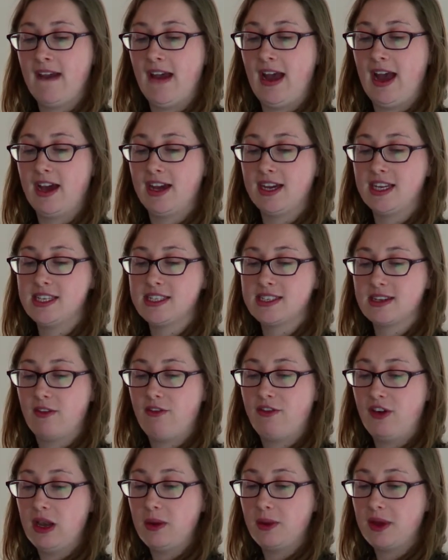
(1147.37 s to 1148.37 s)
And
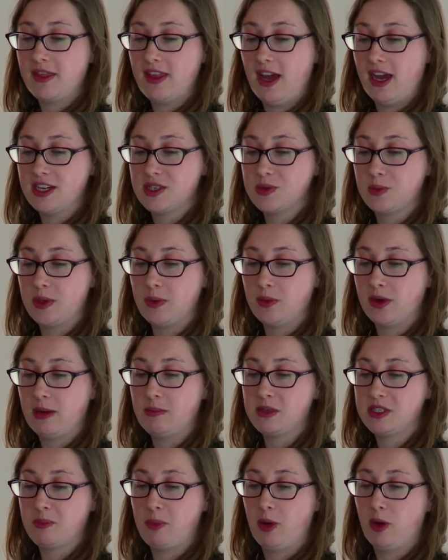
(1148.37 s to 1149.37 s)
following that, we were
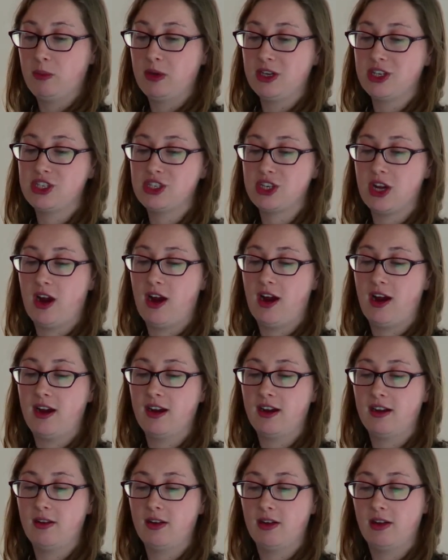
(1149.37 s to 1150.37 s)
able to publish
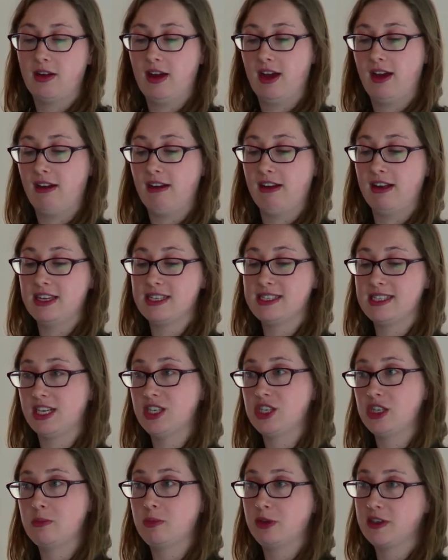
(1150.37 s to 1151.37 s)
our
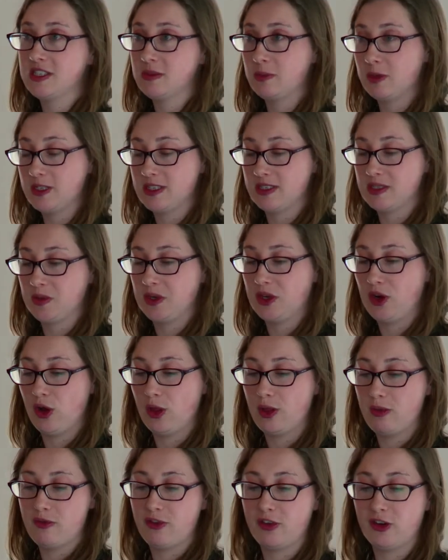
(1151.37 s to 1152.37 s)
essential principles, as we call
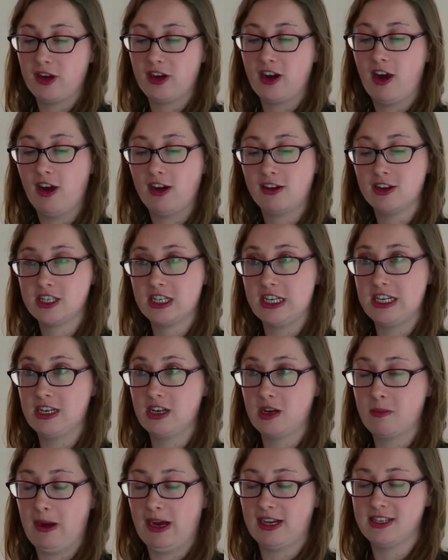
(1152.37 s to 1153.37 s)
them, for Irish legal
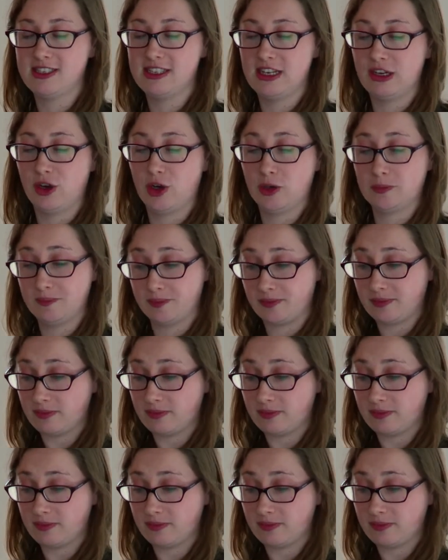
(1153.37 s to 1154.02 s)
capacity law.